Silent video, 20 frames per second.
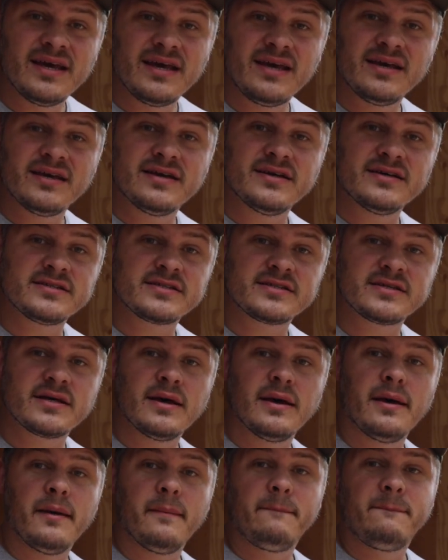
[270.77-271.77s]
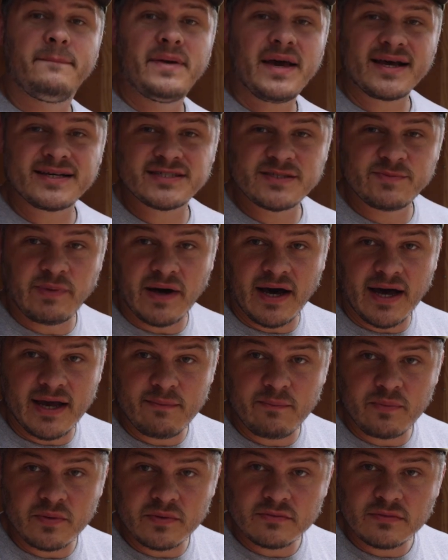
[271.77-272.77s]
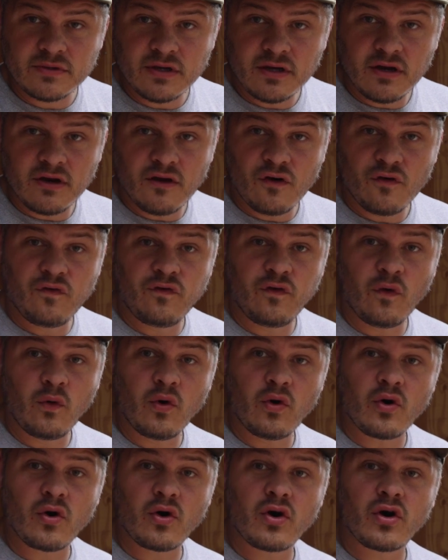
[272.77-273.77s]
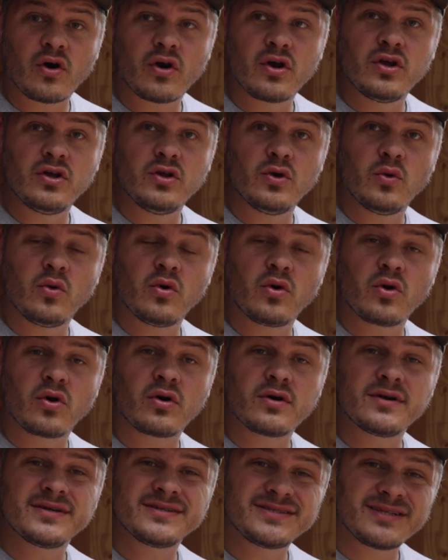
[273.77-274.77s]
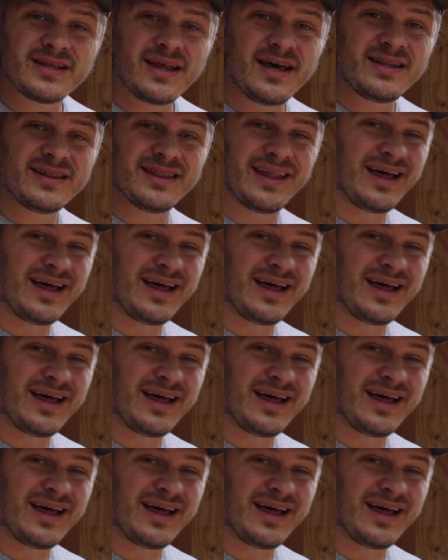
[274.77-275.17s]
is PEX pipe for your sled